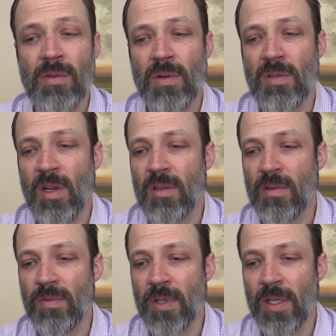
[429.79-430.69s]
or
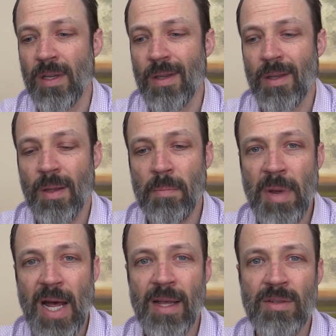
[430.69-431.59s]
excessively
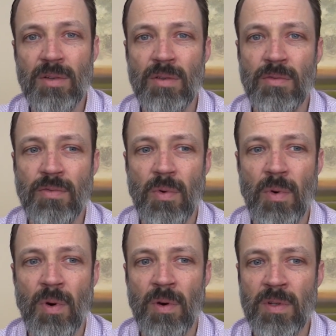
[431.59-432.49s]
passive,
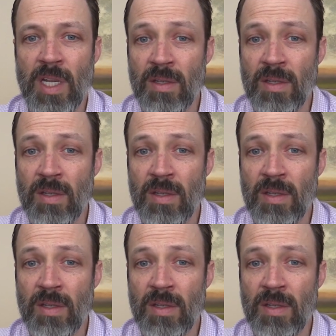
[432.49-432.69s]
or